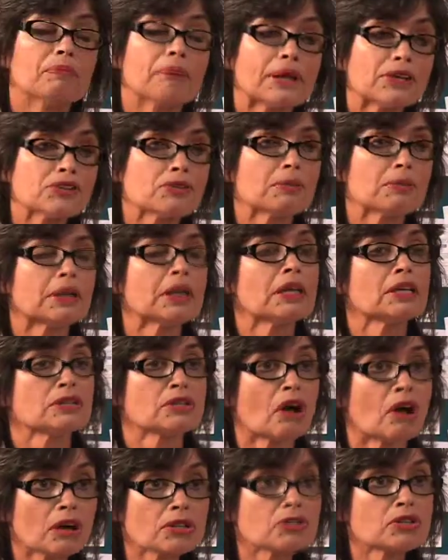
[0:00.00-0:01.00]
measurement is
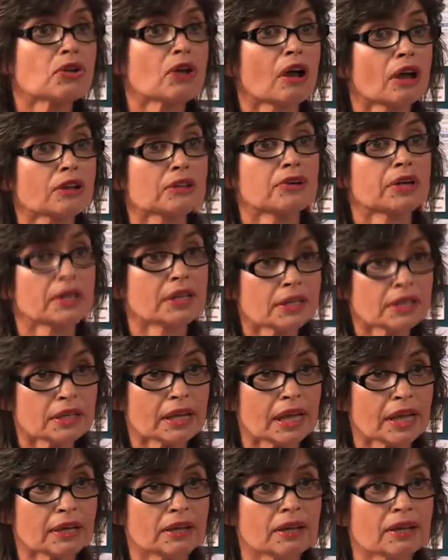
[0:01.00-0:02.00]
also
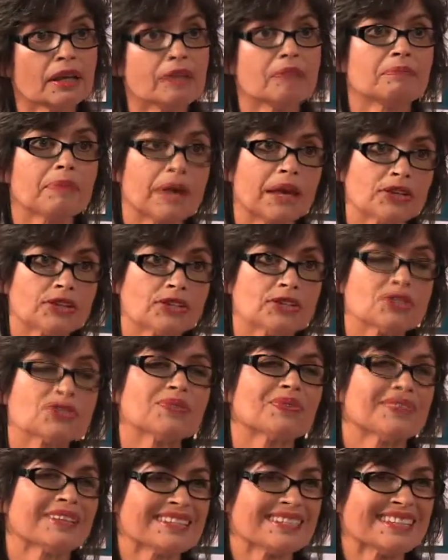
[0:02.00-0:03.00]
contraindicated in patients with